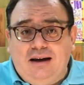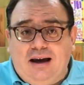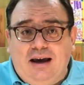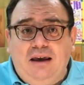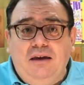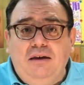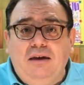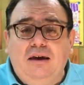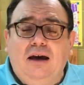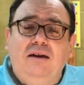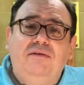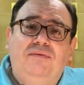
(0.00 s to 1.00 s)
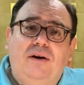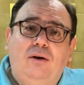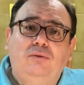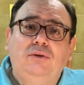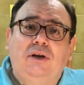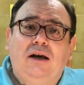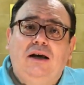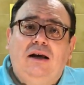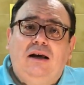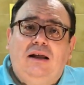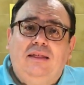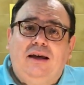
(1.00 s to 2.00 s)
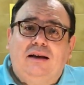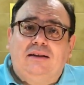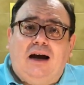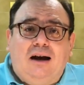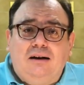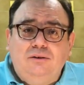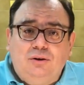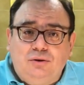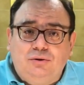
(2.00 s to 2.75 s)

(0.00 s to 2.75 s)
I found that are